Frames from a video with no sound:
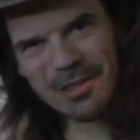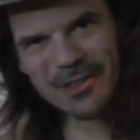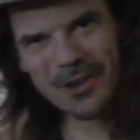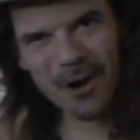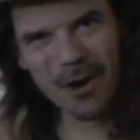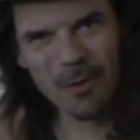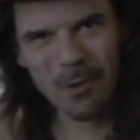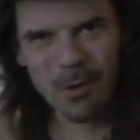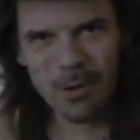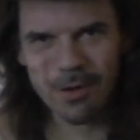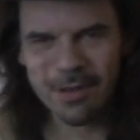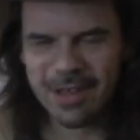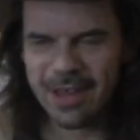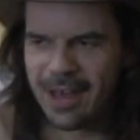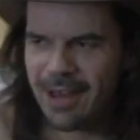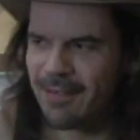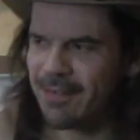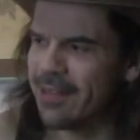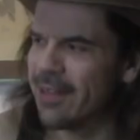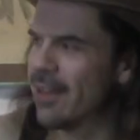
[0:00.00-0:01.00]
Star Wars
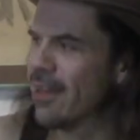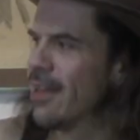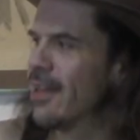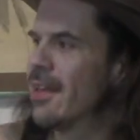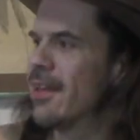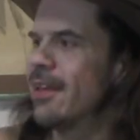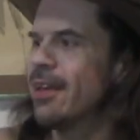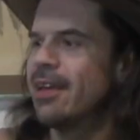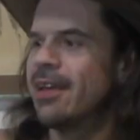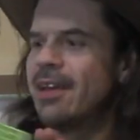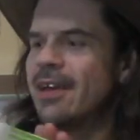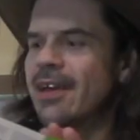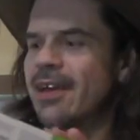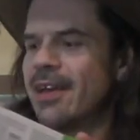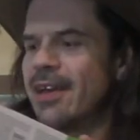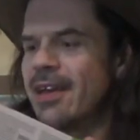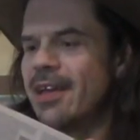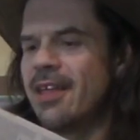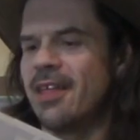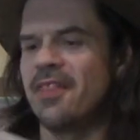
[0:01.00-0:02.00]
gift.
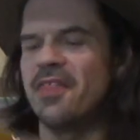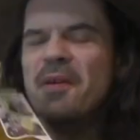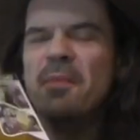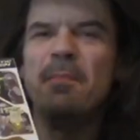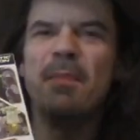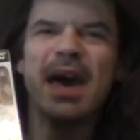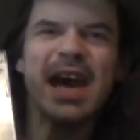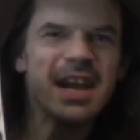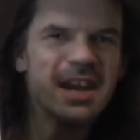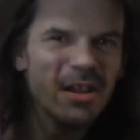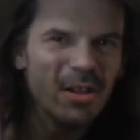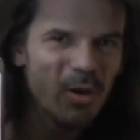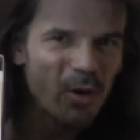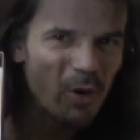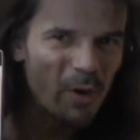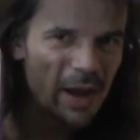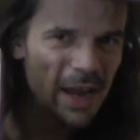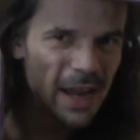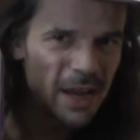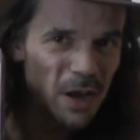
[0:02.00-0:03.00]
The
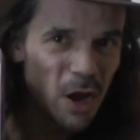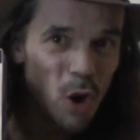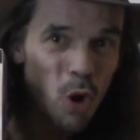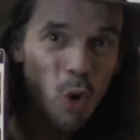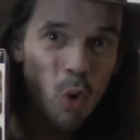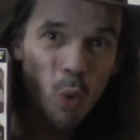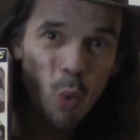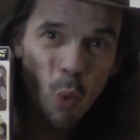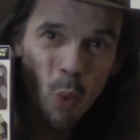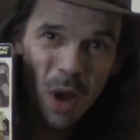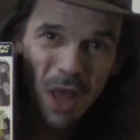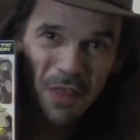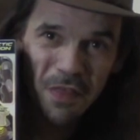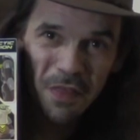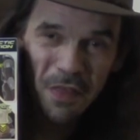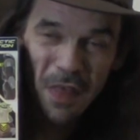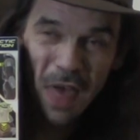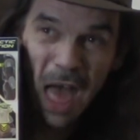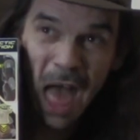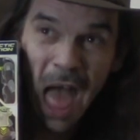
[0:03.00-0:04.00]
Mandalorian
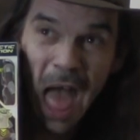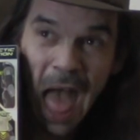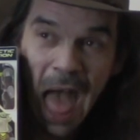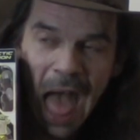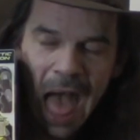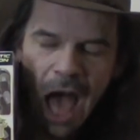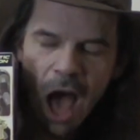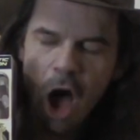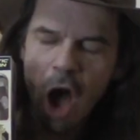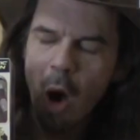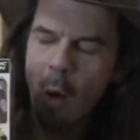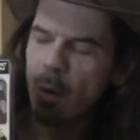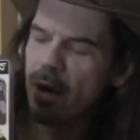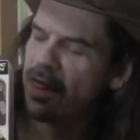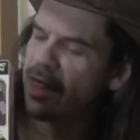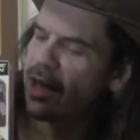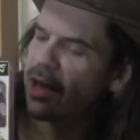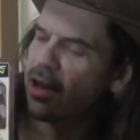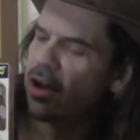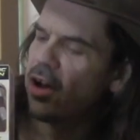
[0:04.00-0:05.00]
with, what
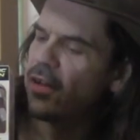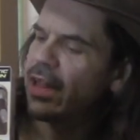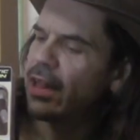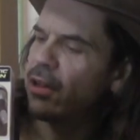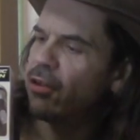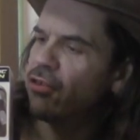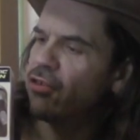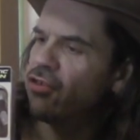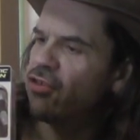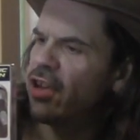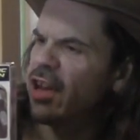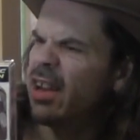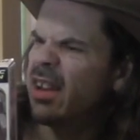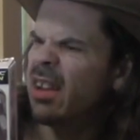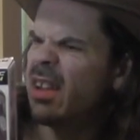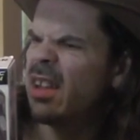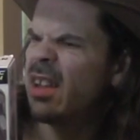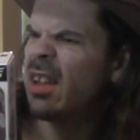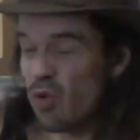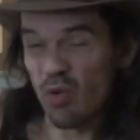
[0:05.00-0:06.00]
do they call that little shit?
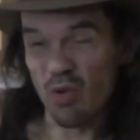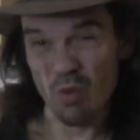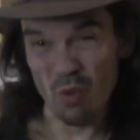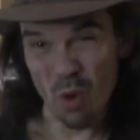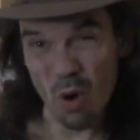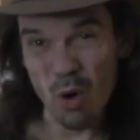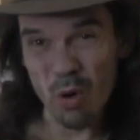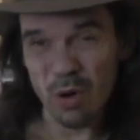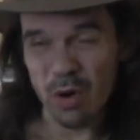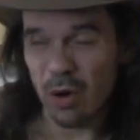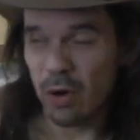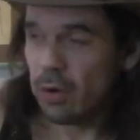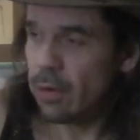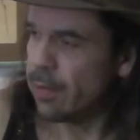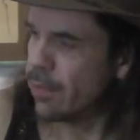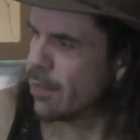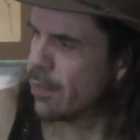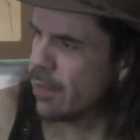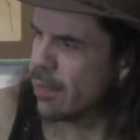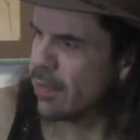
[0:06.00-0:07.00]
Grogu.
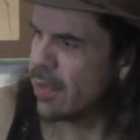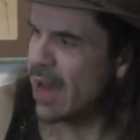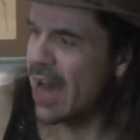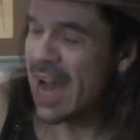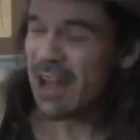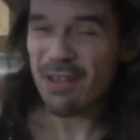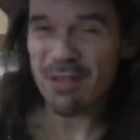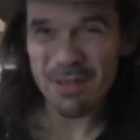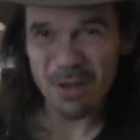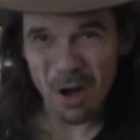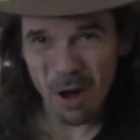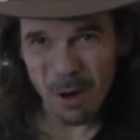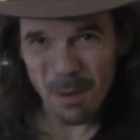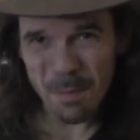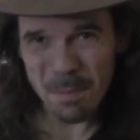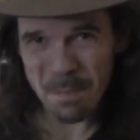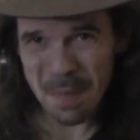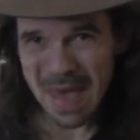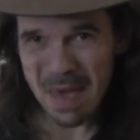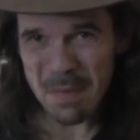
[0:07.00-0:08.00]
I just call
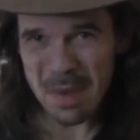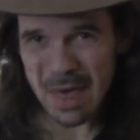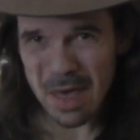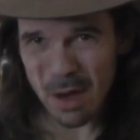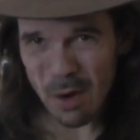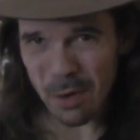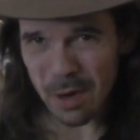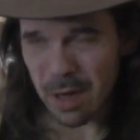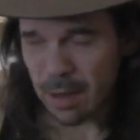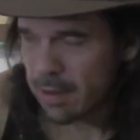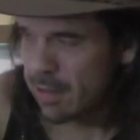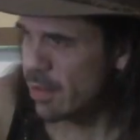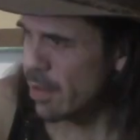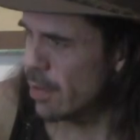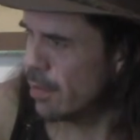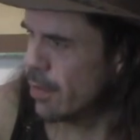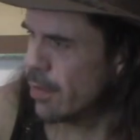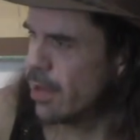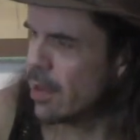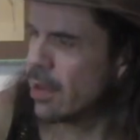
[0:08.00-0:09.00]
him Baby Yoda,
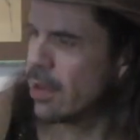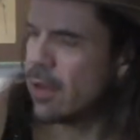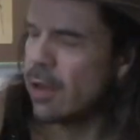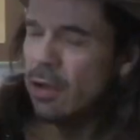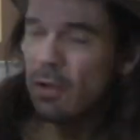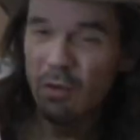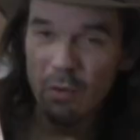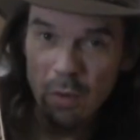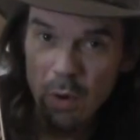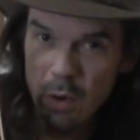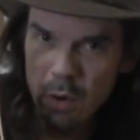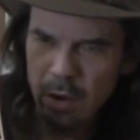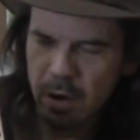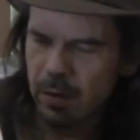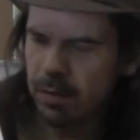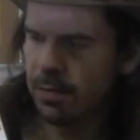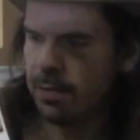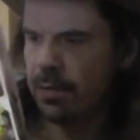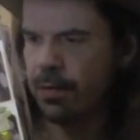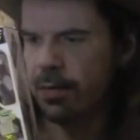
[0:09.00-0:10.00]
so Grogu.